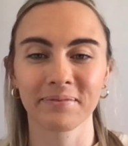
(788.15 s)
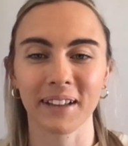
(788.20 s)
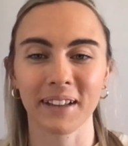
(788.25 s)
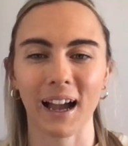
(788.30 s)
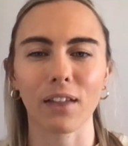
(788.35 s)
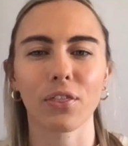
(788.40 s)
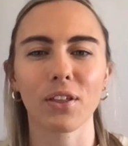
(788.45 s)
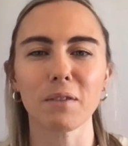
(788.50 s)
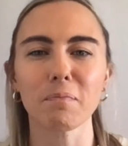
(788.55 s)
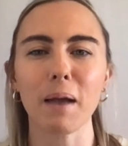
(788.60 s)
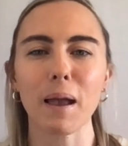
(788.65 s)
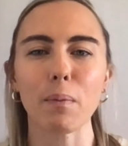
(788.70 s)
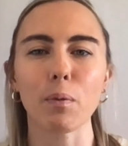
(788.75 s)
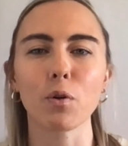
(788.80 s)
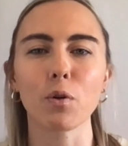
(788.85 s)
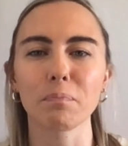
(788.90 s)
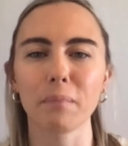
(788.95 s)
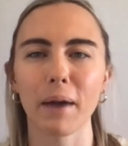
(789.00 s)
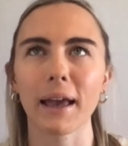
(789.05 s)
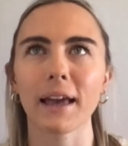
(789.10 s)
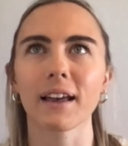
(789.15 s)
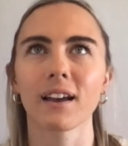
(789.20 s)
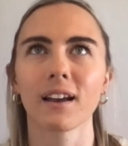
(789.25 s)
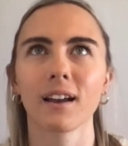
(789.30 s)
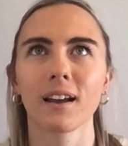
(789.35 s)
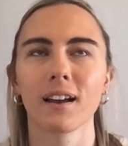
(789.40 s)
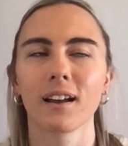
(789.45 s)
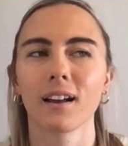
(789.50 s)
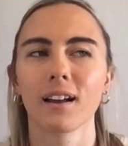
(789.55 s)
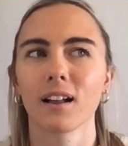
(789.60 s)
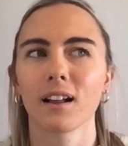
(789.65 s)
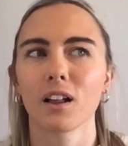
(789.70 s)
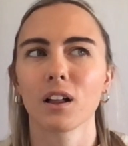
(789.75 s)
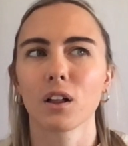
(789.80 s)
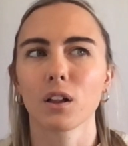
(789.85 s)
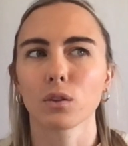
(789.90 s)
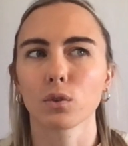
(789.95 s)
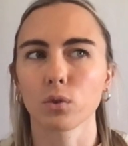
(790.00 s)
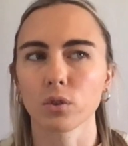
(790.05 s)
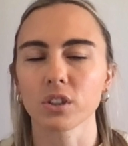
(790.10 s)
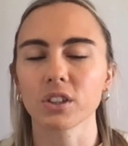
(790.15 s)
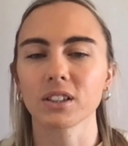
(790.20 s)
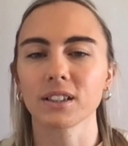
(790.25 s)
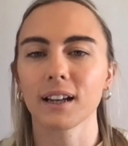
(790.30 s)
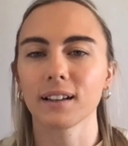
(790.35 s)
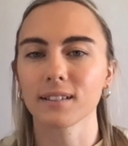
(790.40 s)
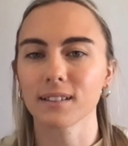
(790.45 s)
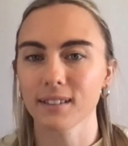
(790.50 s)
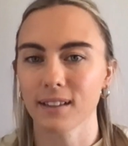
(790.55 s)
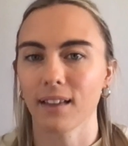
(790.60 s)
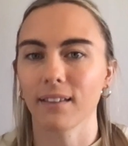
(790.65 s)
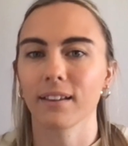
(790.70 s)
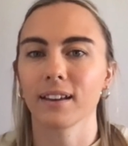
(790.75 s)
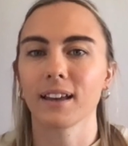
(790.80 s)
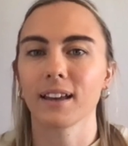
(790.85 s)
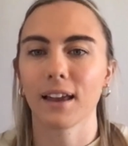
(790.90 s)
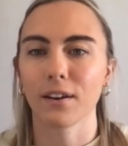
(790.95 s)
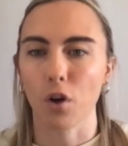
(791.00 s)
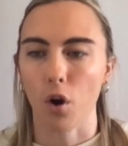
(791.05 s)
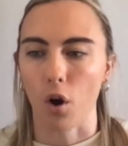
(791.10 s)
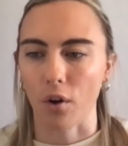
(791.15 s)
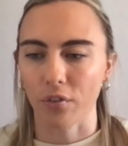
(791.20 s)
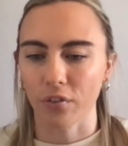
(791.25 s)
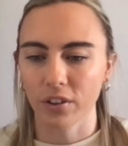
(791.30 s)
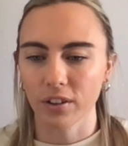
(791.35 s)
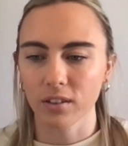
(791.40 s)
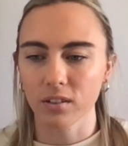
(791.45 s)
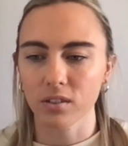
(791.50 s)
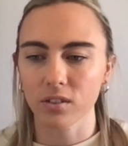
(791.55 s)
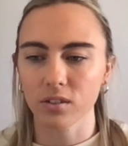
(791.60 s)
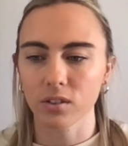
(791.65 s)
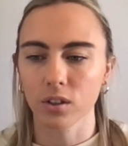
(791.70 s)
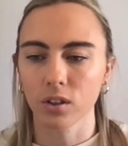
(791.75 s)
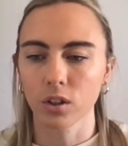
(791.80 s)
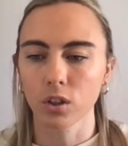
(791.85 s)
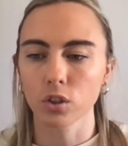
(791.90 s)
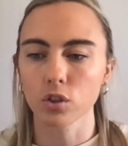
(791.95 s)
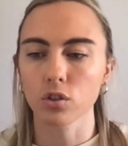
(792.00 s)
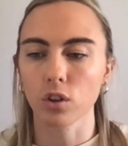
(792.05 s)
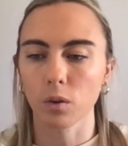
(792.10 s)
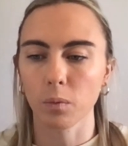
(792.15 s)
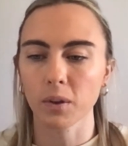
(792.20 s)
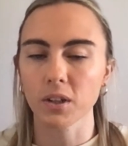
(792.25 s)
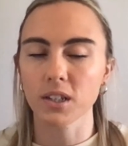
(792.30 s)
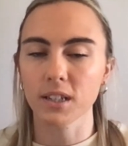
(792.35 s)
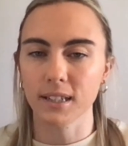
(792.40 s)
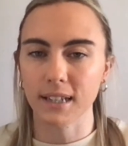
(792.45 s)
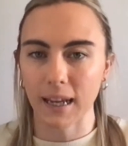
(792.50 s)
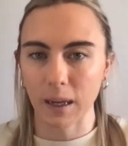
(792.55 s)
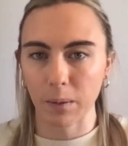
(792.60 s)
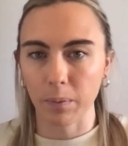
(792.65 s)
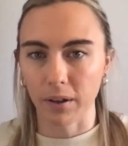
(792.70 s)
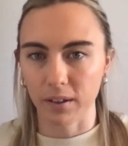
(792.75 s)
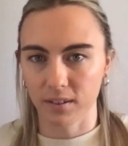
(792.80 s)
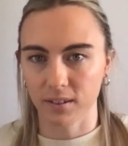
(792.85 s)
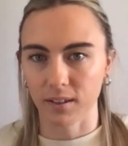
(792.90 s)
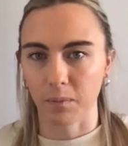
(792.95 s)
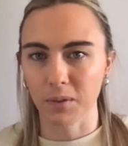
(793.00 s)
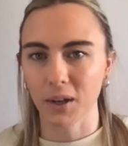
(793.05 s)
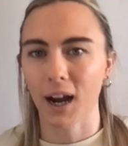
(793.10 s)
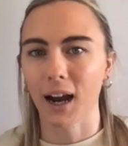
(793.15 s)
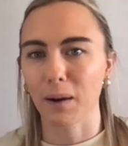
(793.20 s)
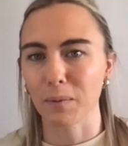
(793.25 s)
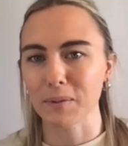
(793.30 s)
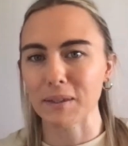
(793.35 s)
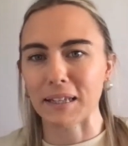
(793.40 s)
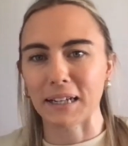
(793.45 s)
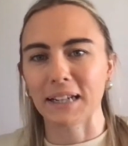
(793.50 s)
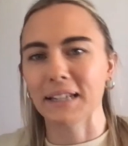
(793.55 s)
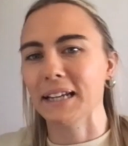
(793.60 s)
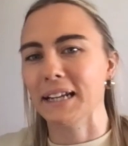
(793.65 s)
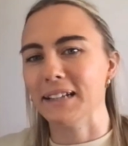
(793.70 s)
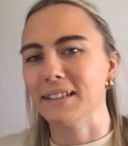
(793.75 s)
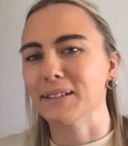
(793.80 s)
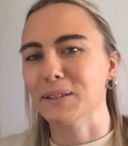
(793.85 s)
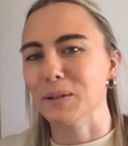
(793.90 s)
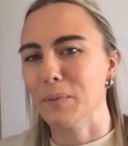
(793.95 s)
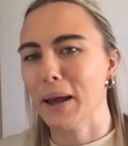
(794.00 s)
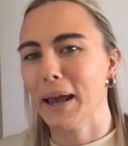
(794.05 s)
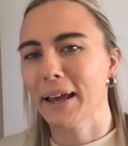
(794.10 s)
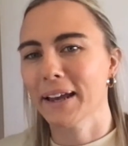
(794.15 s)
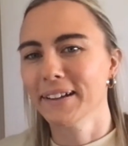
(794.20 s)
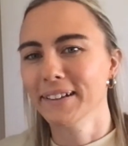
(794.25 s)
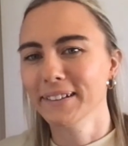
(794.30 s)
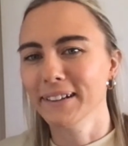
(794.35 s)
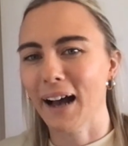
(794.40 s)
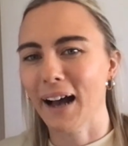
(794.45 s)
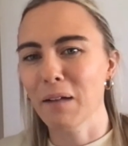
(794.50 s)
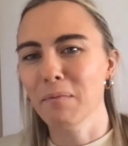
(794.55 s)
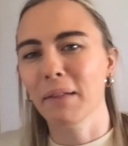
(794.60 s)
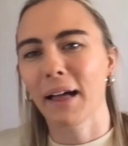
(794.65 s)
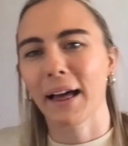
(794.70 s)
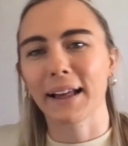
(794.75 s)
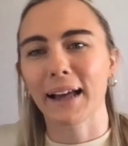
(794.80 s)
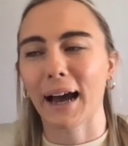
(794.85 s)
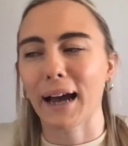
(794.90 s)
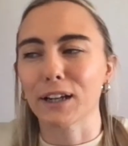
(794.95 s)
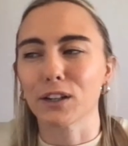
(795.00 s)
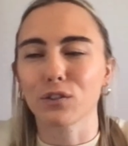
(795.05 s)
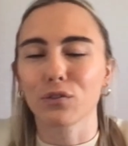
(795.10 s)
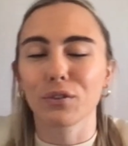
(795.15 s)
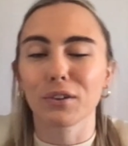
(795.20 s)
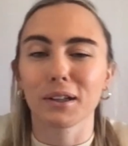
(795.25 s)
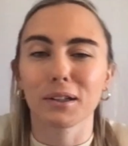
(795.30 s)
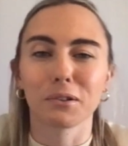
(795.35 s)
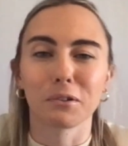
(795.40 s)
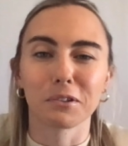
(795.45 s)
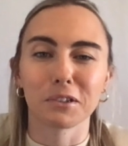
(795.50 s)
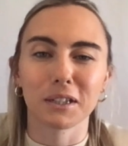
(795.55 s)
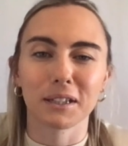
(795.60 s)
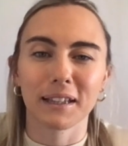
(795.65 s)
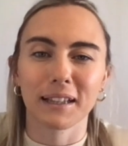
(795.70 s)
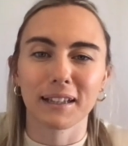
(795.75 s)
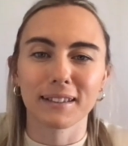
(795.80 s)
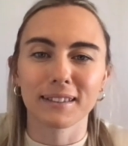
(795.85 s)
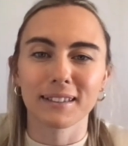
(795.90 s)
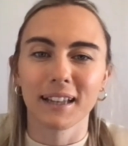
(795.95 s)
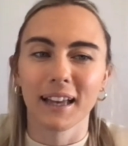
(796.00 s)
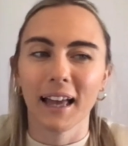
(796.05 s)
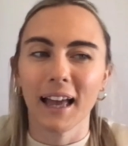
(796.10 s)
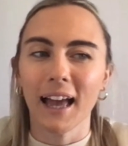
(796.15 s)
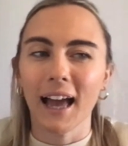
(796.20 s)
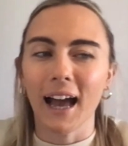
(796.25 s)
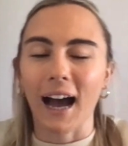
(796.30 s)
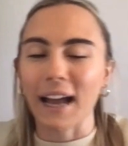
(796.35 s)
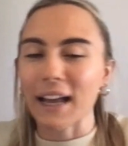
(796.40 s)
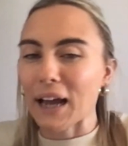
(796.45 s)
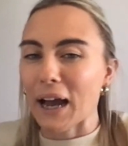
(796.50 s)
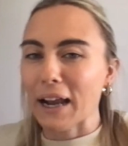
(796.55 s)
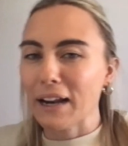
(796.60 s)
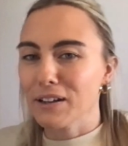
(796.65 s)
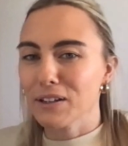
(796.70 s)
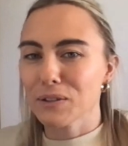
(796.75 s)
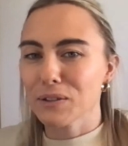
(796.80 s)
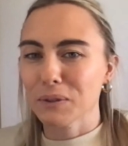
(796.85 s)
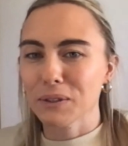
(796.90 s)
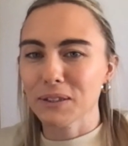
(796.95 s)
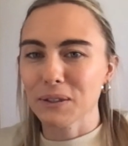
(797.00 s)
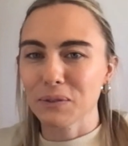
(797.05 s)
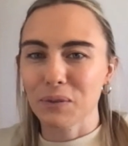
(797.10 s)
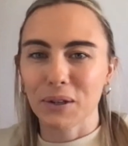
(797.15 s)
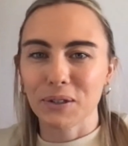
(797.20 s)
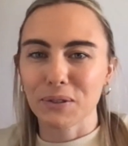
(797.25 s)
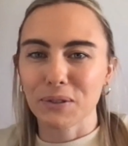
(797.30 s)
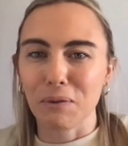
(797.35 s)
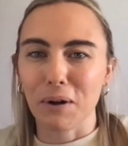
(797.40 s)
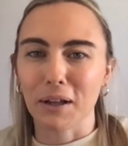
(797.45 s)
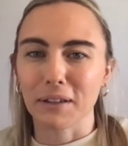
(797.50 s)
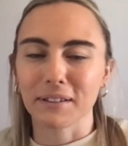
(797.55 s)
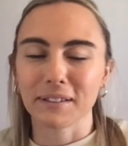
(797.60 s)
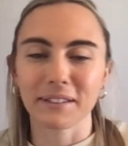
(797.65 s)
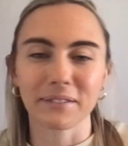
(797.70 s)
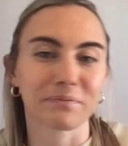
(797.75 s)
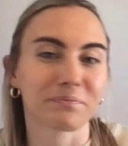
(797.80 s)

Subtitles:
I think people make launching and selling and offers so much deeper sometimes than it needs to be. I'm like, I just feel like launching this. I kind of just want some one-to-ones.